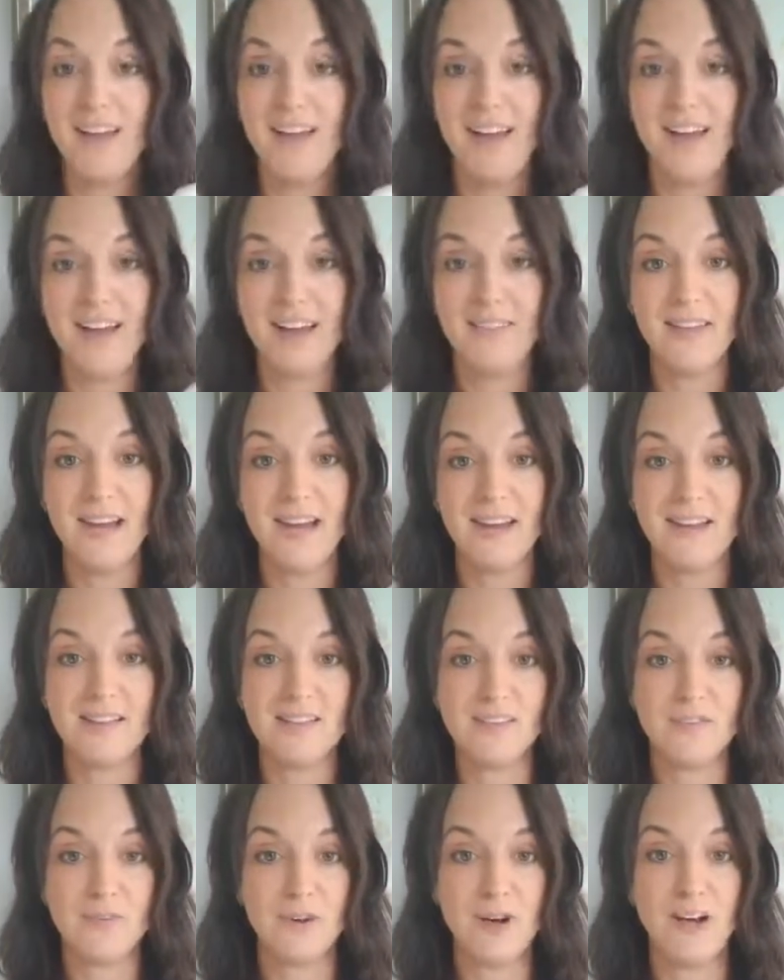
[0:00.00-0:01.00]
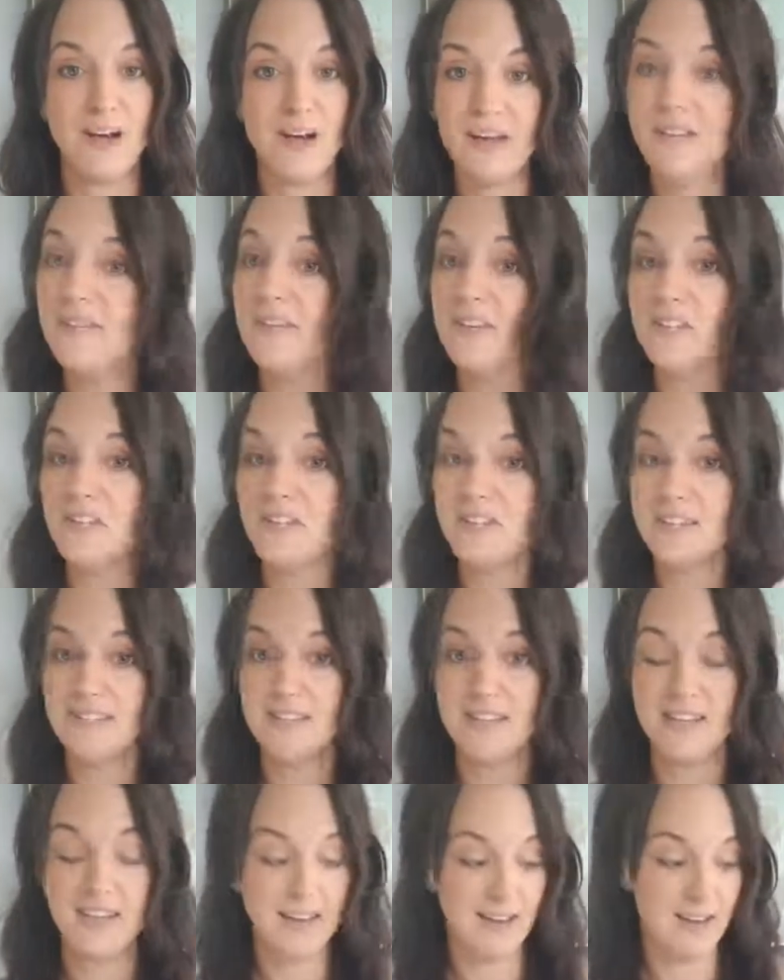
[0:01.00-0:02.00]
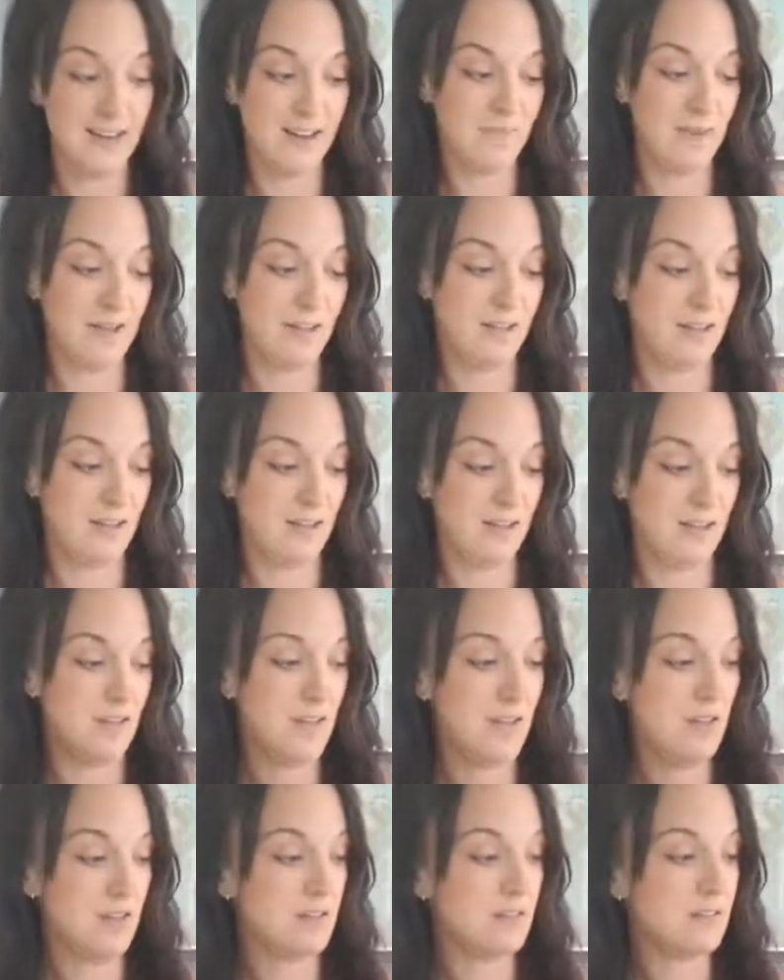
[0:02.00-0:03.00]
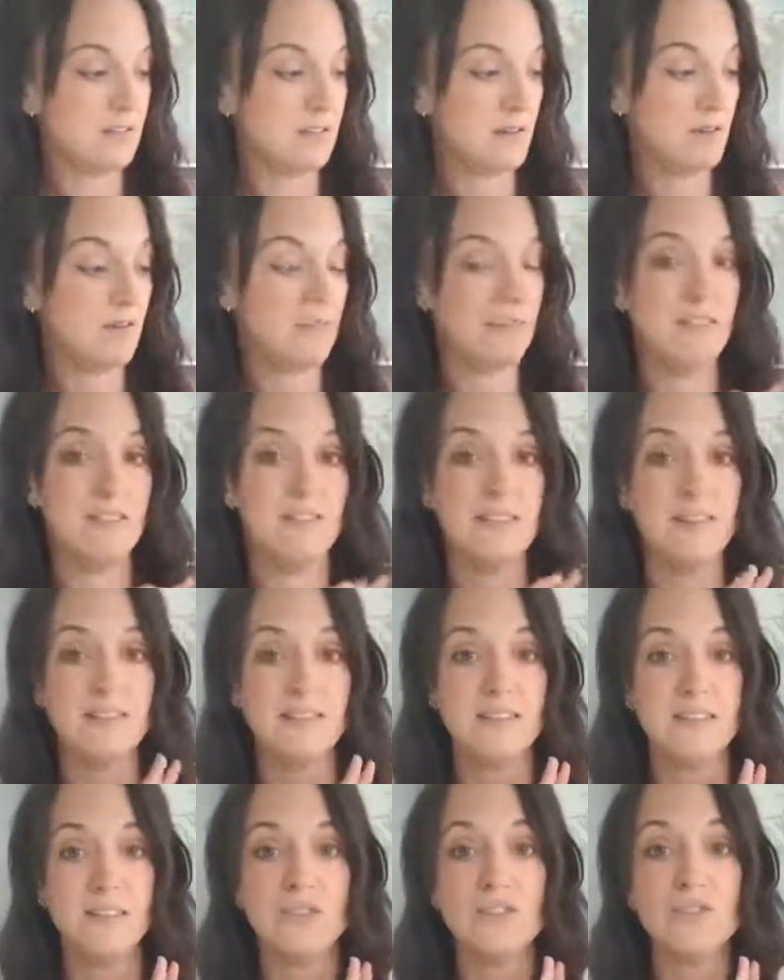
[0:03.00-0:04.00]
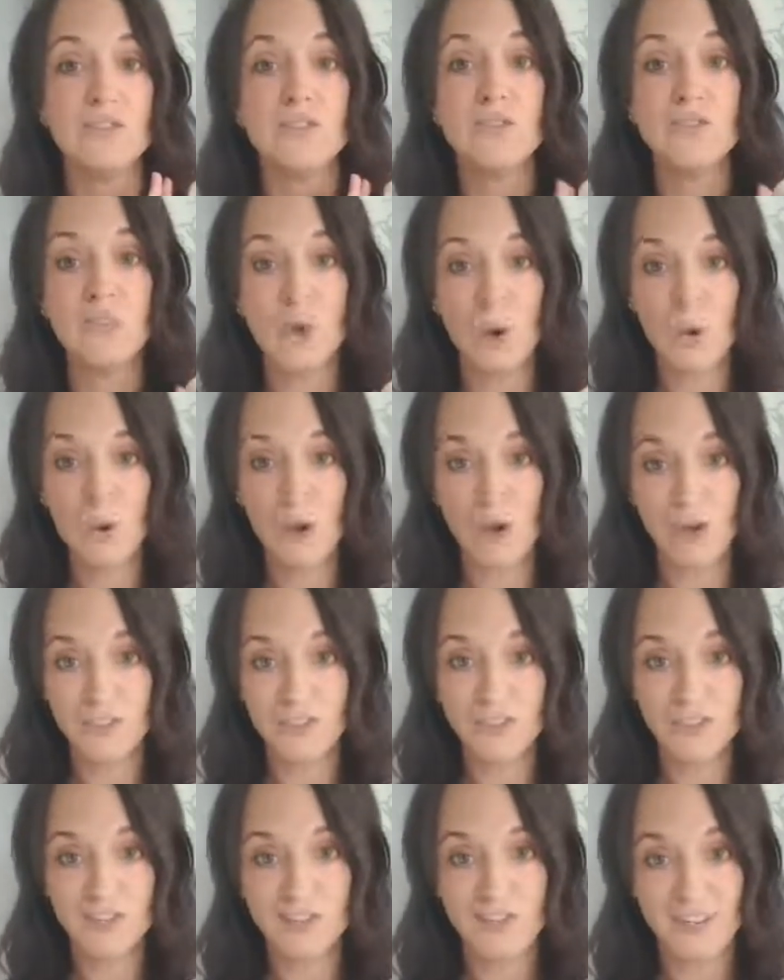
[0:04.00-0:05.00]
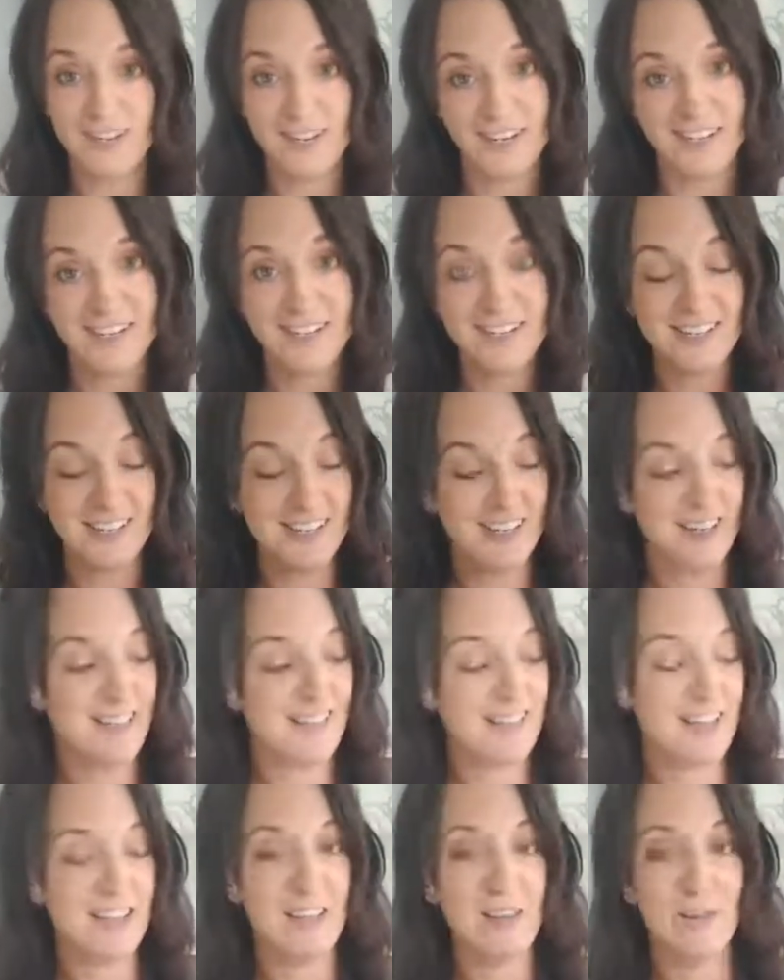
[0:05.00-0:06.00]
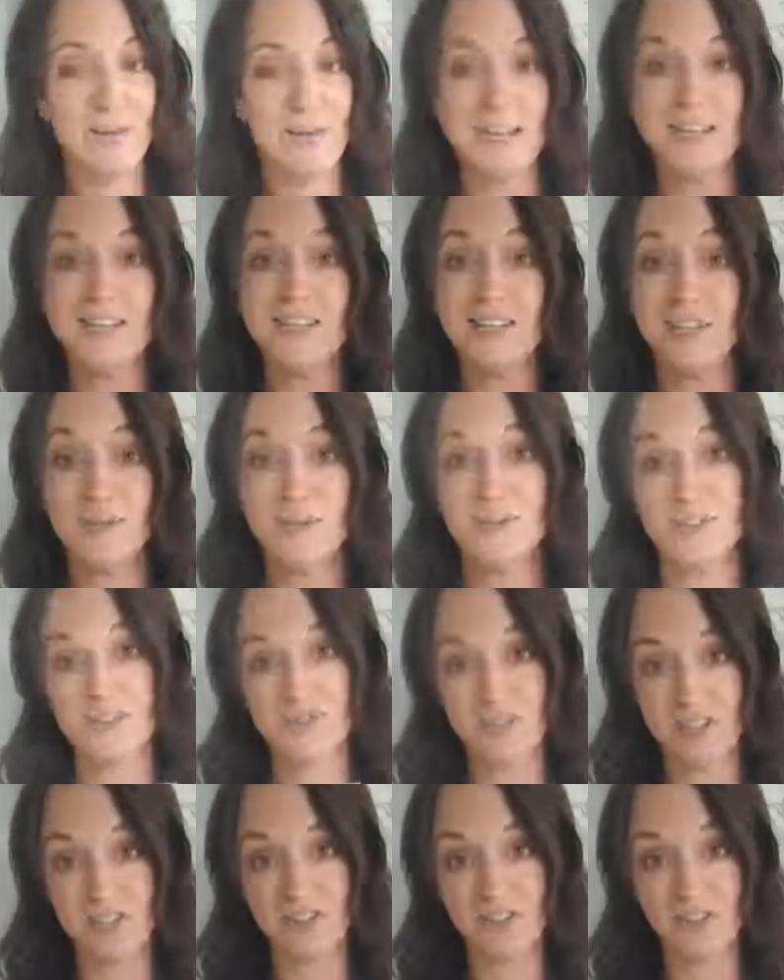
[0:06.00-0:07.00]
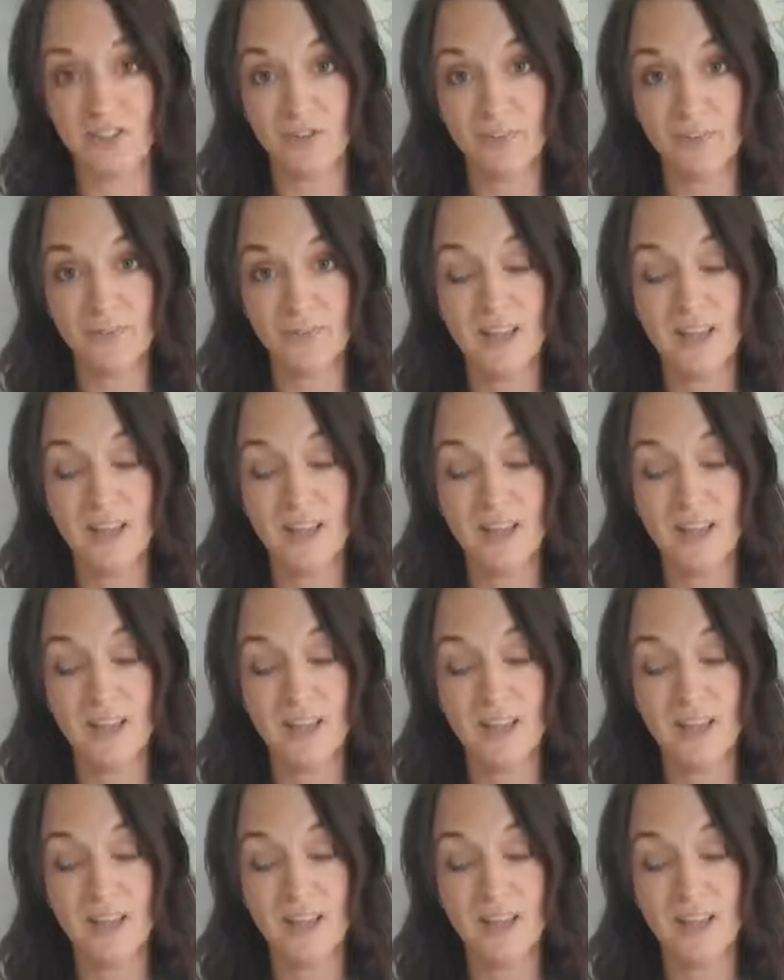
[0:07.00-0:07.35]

And that is for high efficiency and everything. So this is so concentrated that you need to use a drizzle.